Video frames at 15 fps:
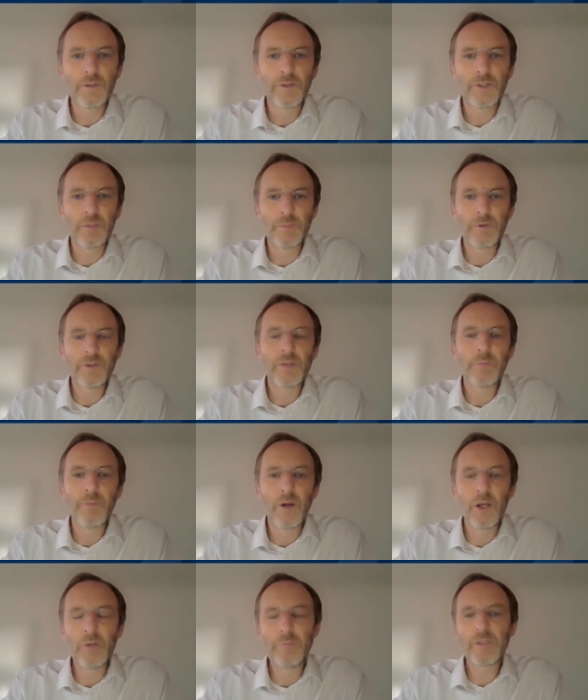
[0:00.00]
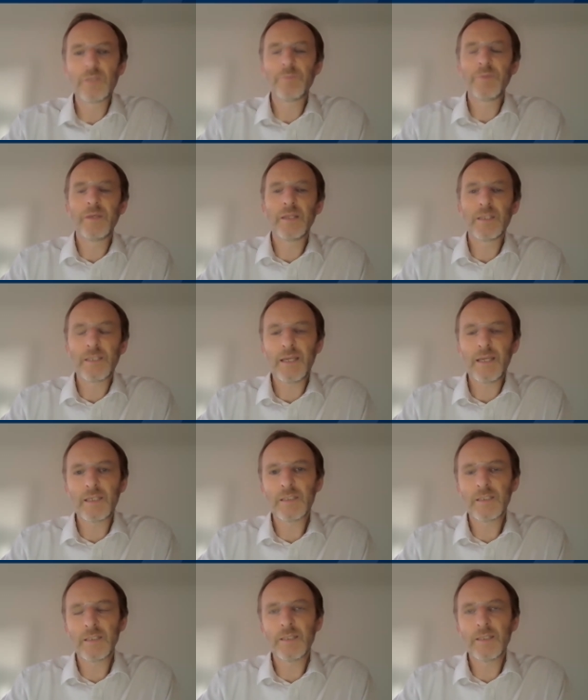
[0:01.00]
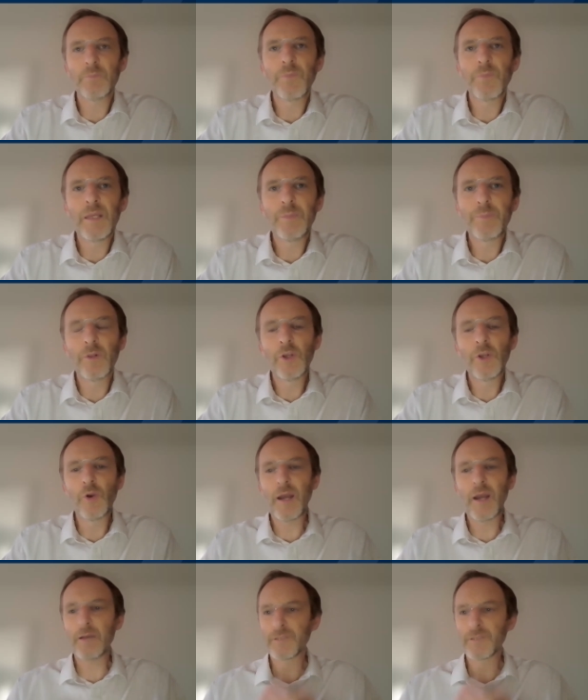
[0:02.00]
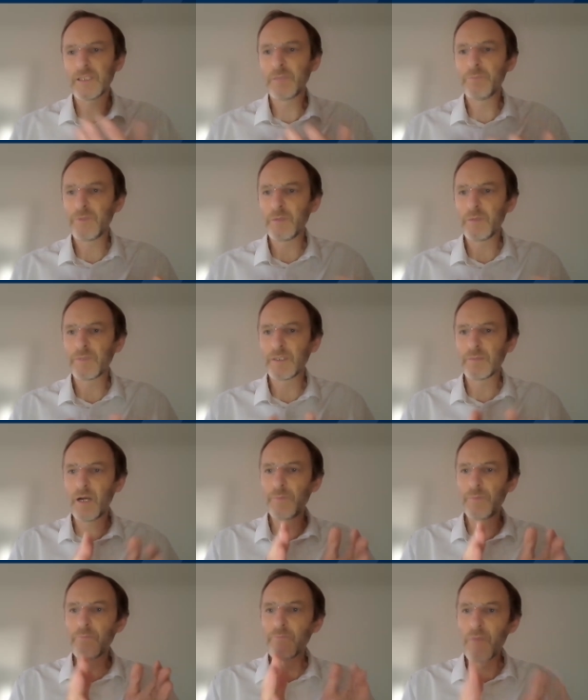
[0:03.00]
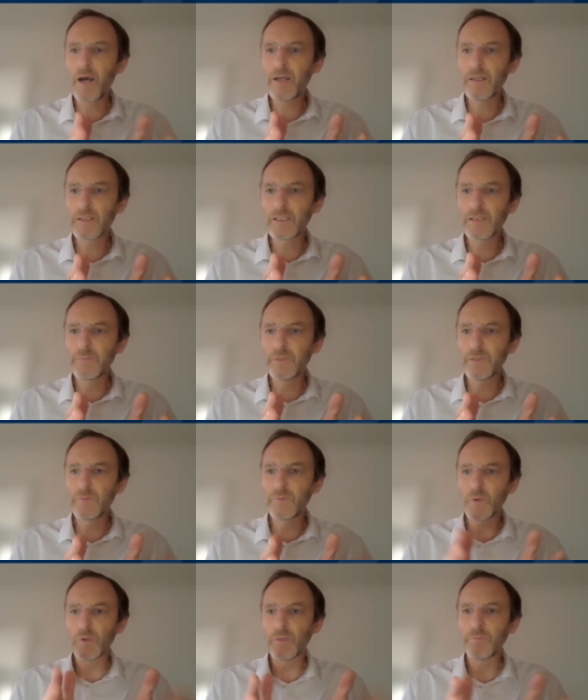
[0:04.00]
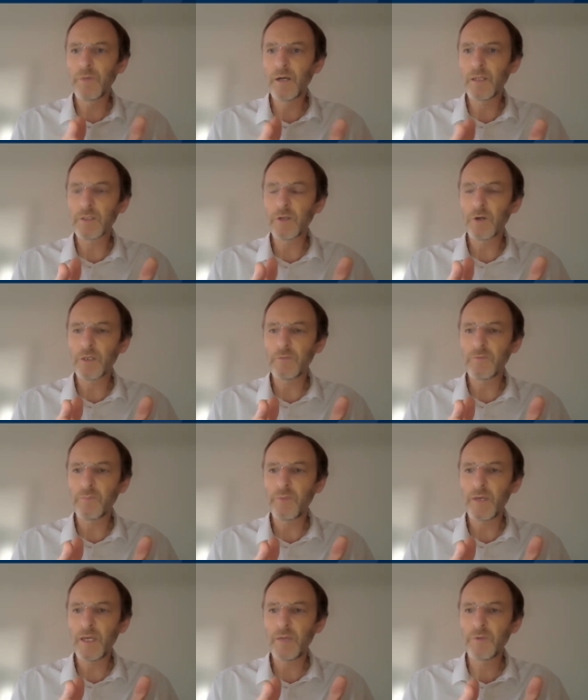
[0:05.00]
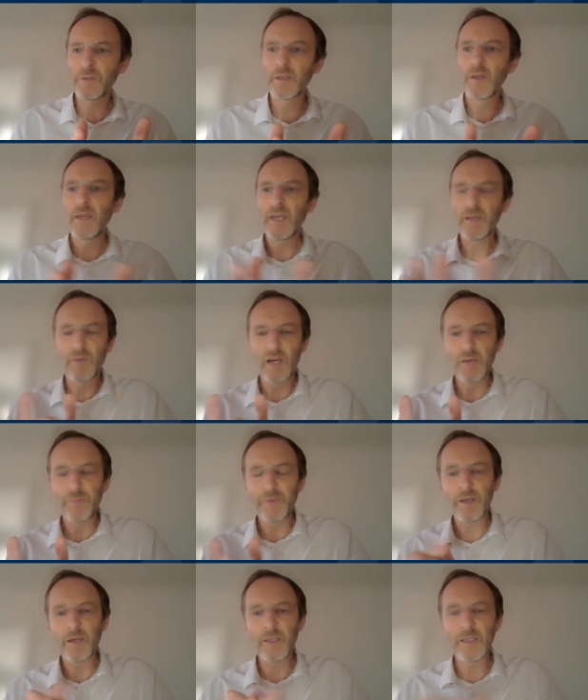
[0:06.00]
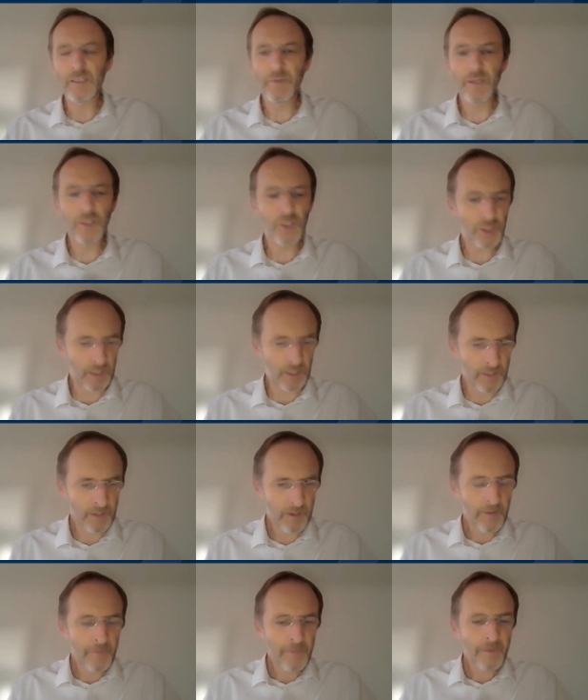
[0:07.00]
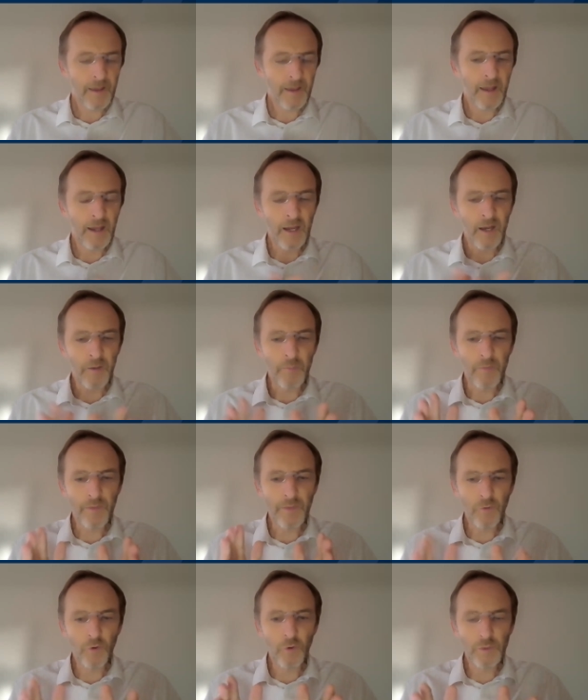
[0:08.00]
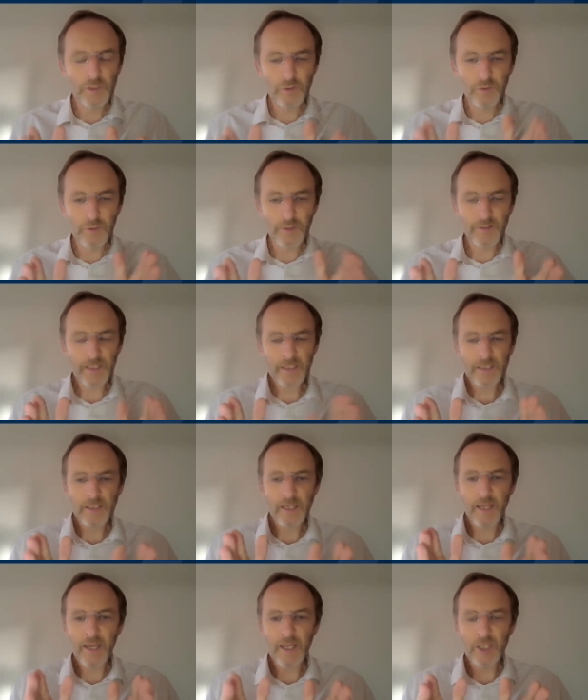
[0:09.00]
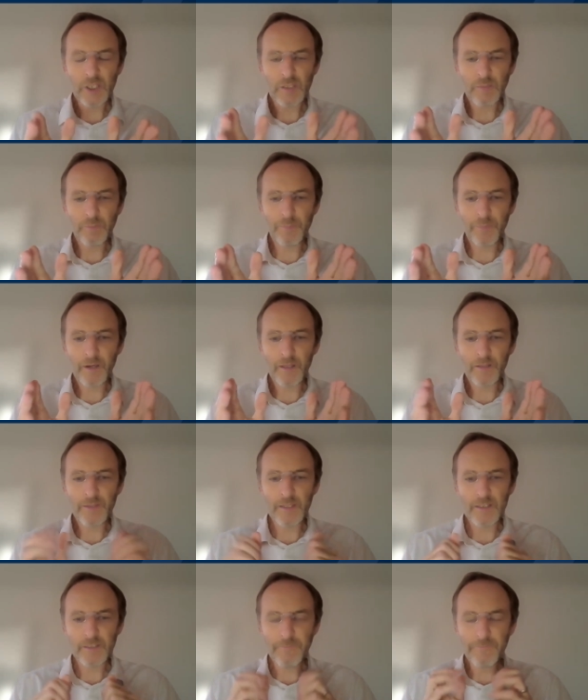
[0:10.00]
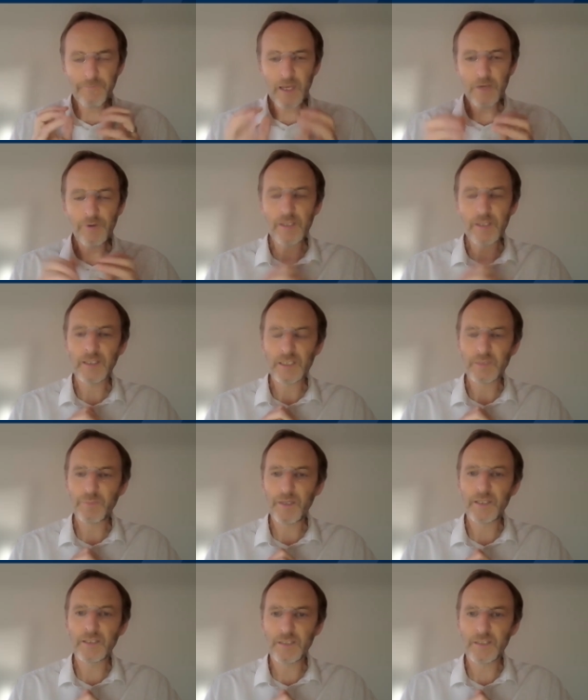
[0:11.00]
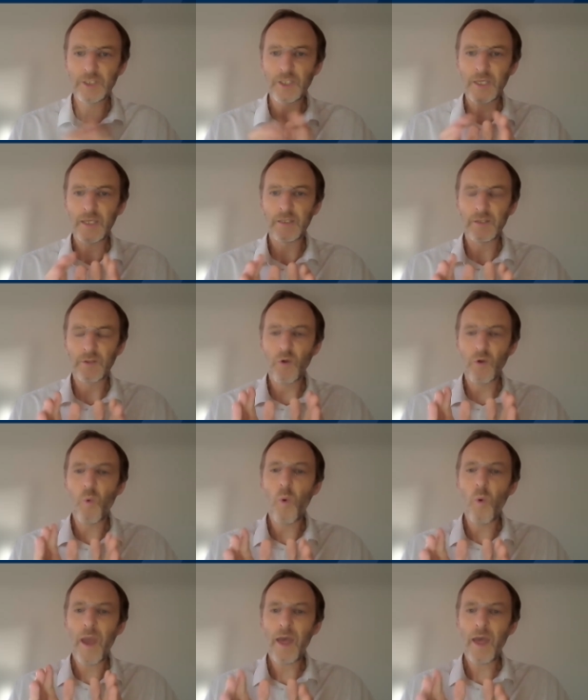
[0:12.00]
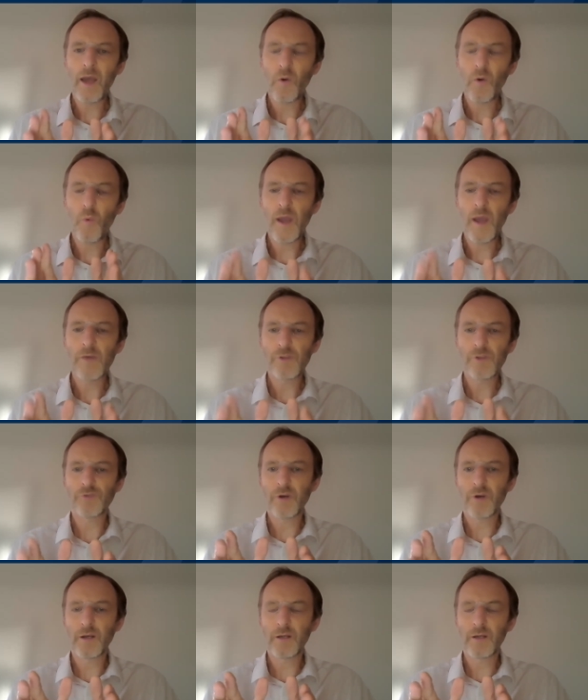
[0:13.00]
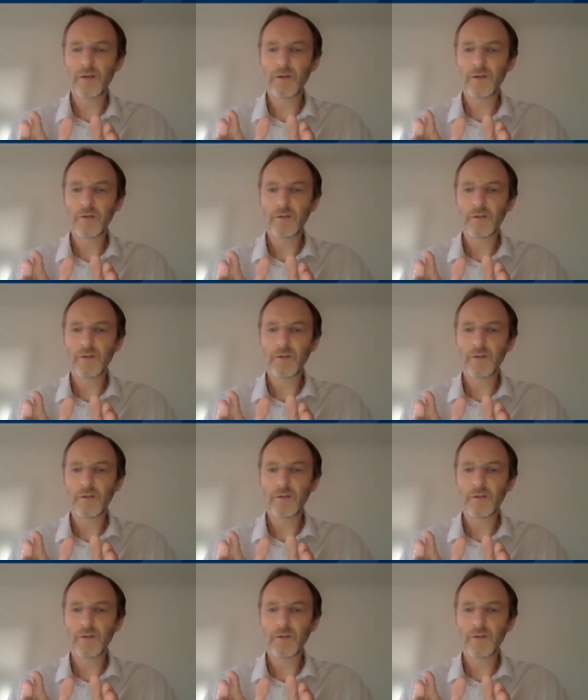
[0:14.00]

all of them at the moment are being tested in people who have symptoms. It might be mild symptoms, we call it mild cognitive impairment. It might be early dementia. They're almost all at that stage, but there's a very explicit agenda that where a drug